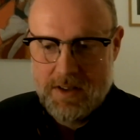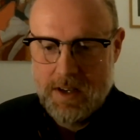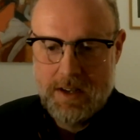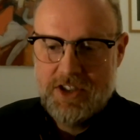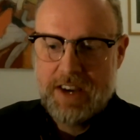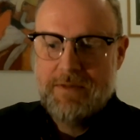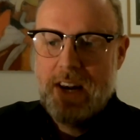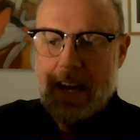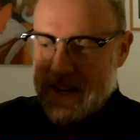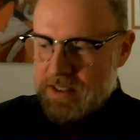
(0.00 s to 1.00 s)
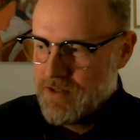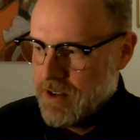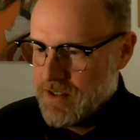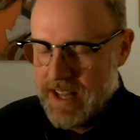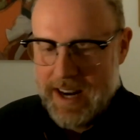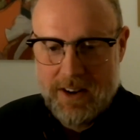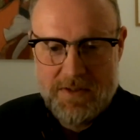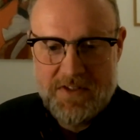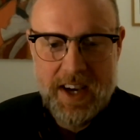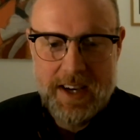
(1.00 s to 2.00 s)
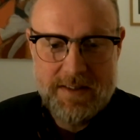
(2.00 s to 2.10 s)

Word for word: uh Chick-fil-A restaurants that are size